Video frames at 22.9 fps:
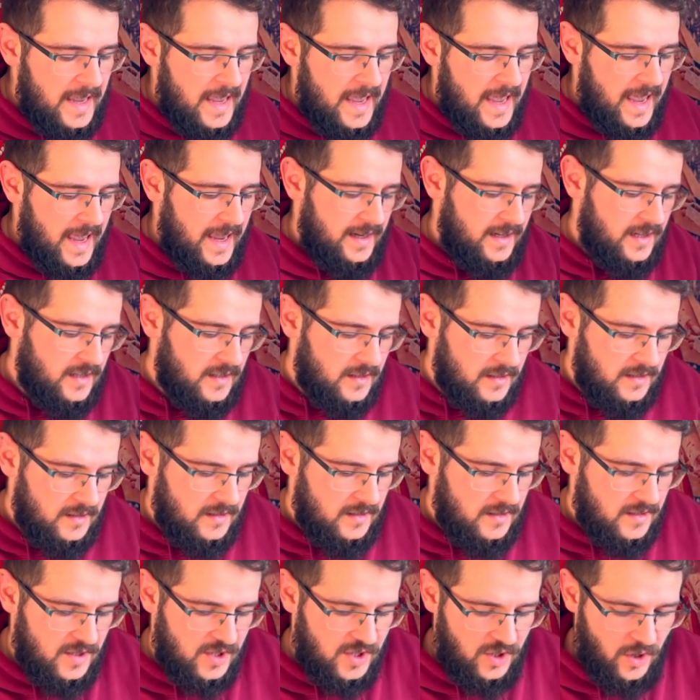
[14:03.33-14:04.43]
and
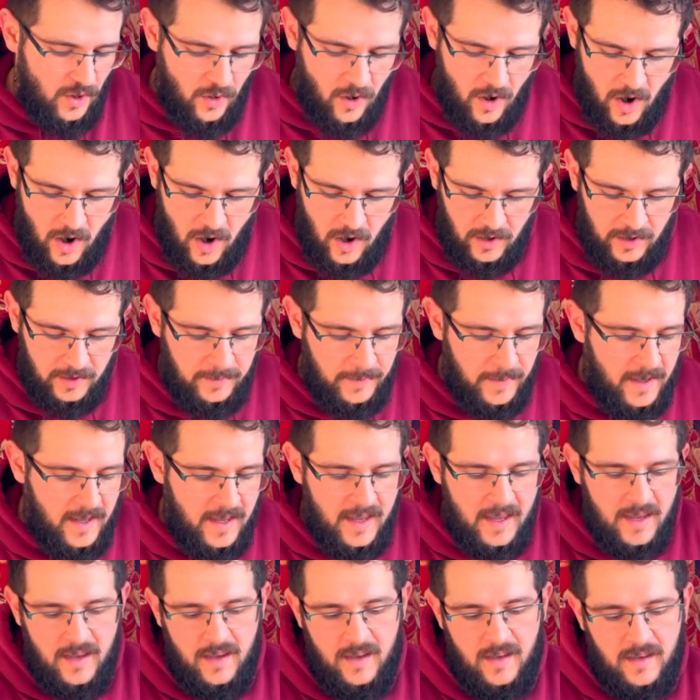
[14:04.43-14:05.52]
so on.
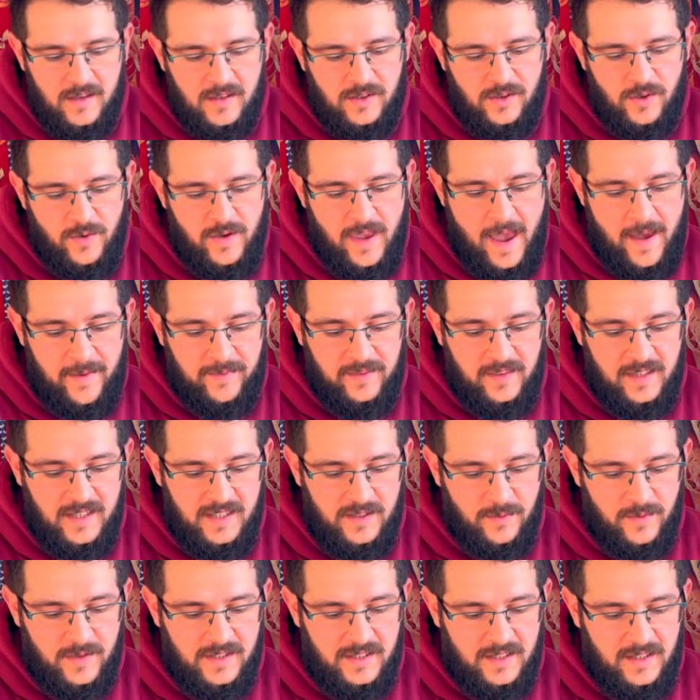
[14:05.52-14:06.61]
So yeah, this
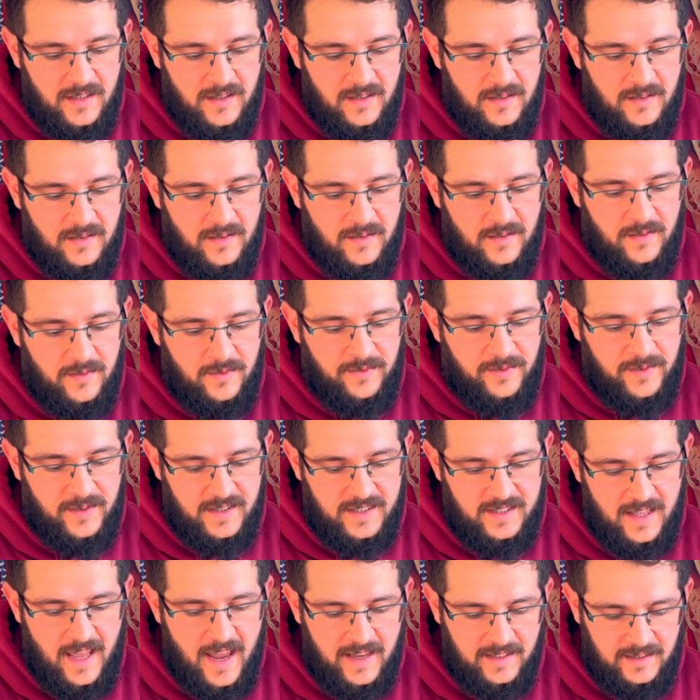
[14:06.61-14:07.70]
was the first
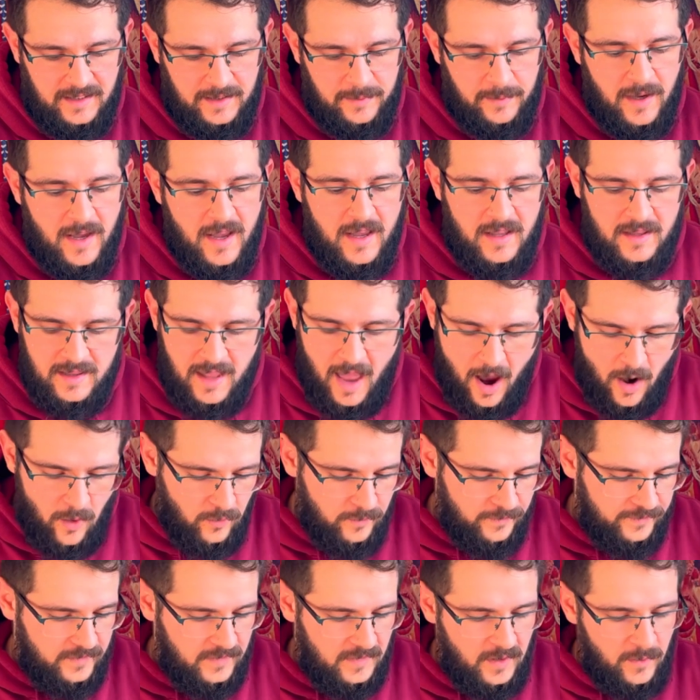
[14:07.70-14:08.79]
item. Now
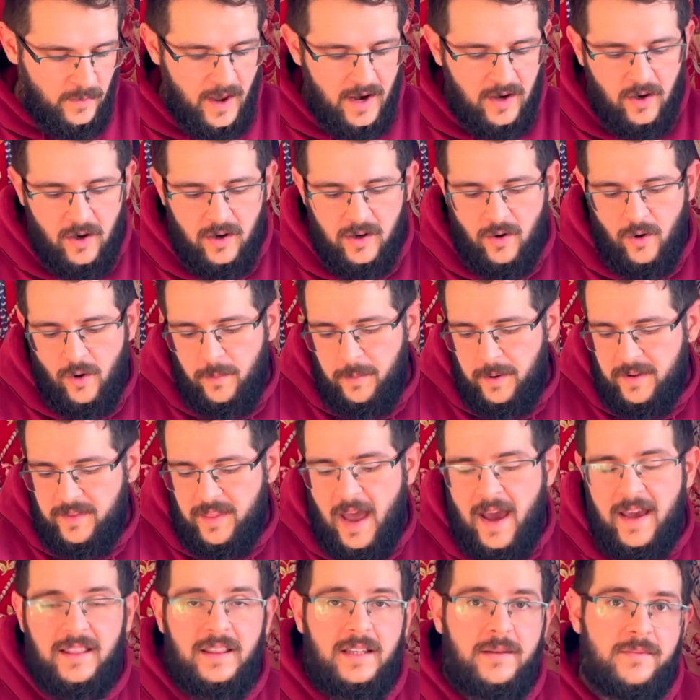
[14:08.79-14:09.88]
we are going to open
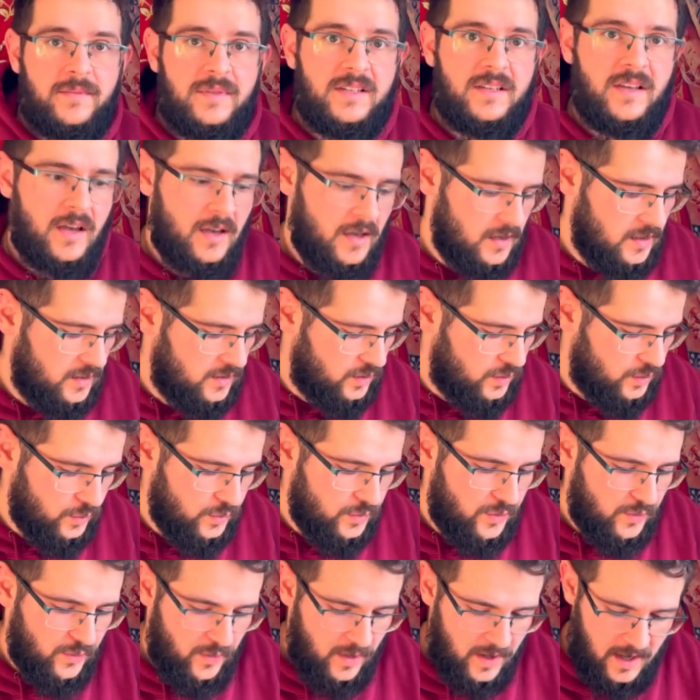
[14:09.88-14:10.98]
items 2,
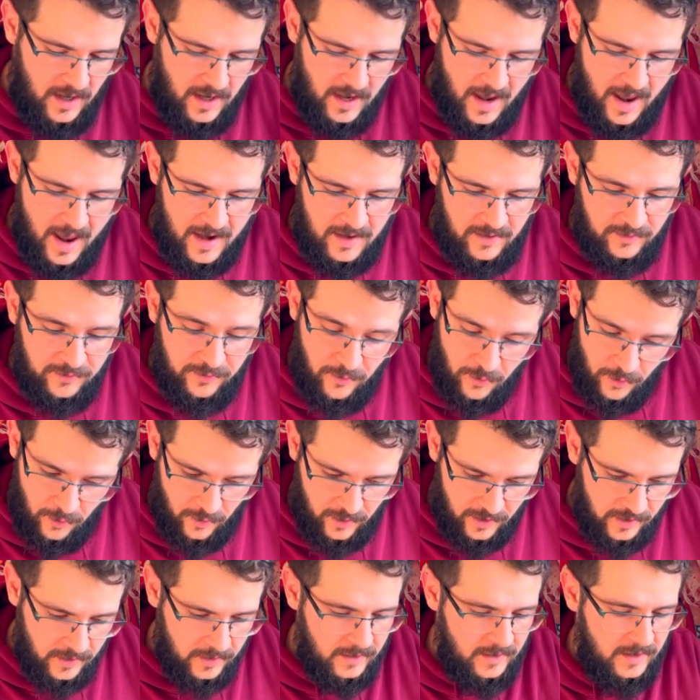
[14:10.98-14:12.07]
3 and
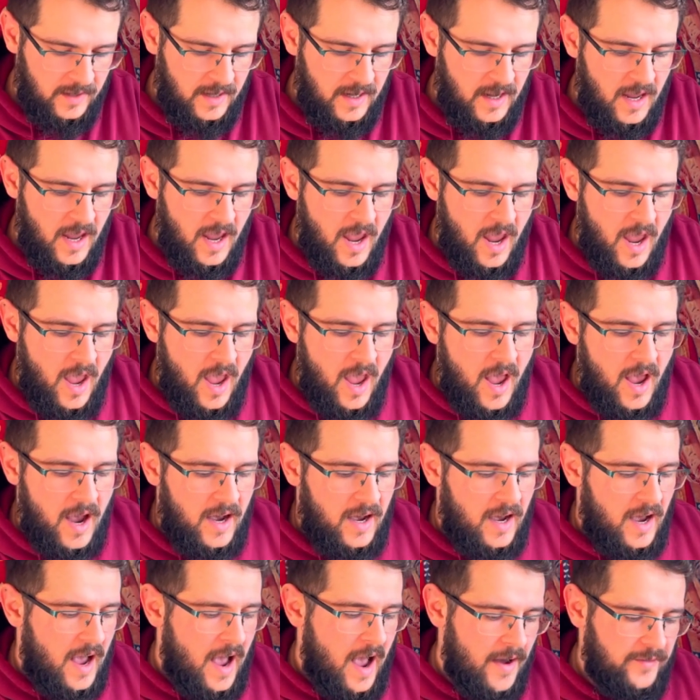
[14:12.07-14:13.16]
4.
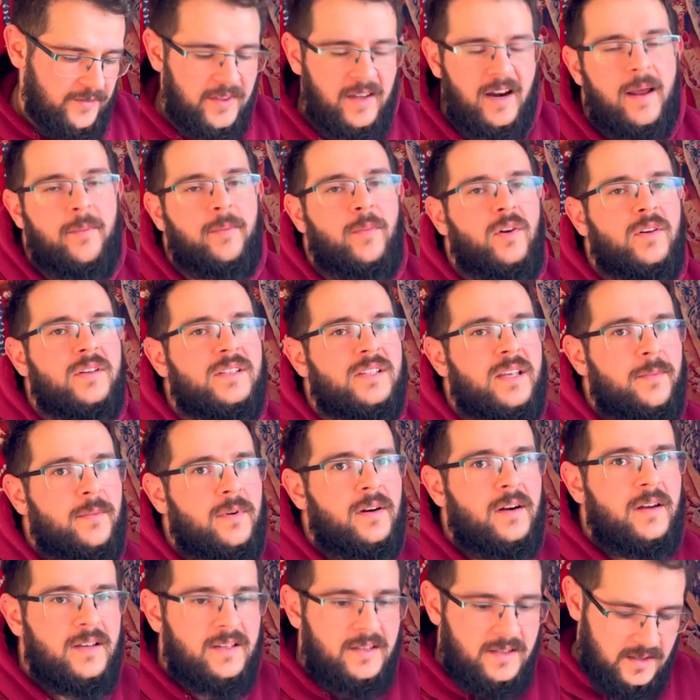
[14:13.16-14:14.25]
After I'm going to
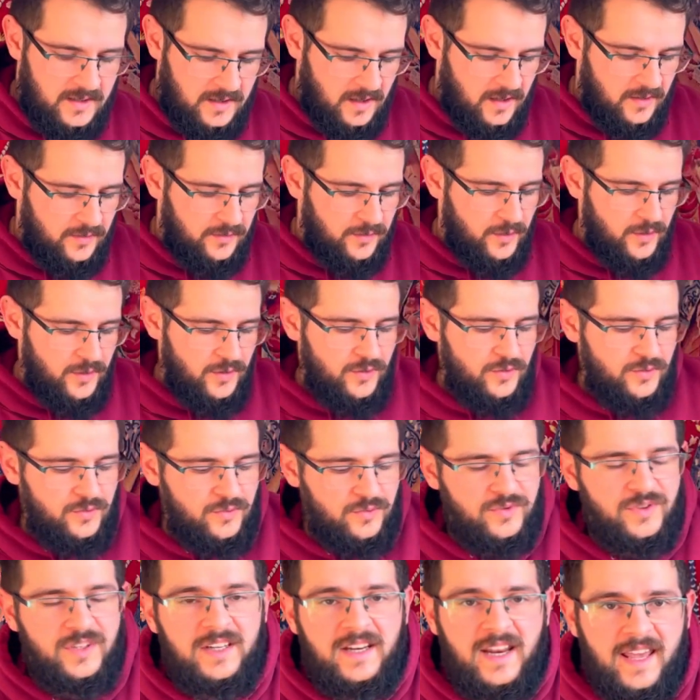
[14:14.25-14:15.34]
summarize for you
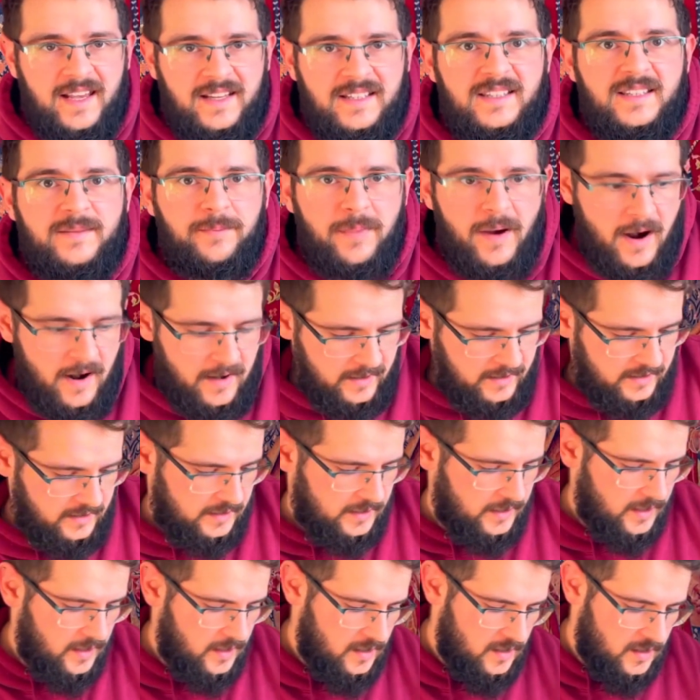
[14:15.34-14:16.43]
the next part.
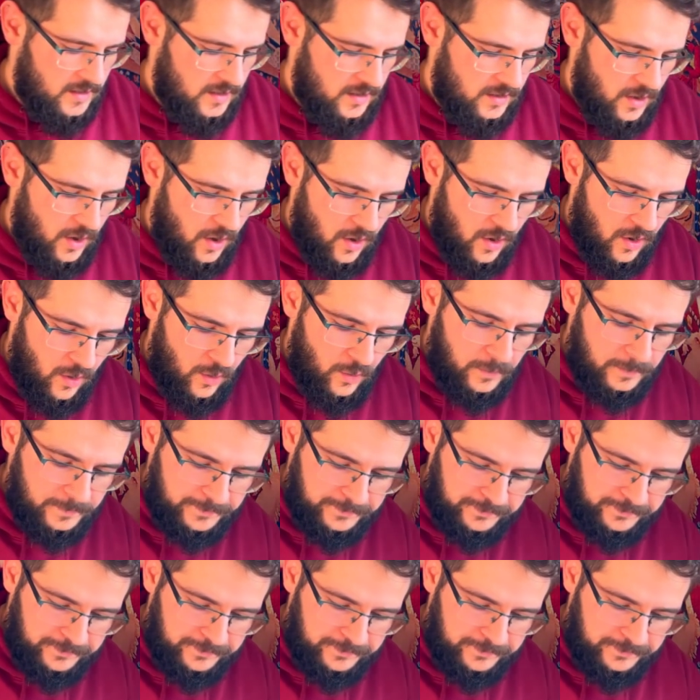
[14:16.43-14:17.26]
So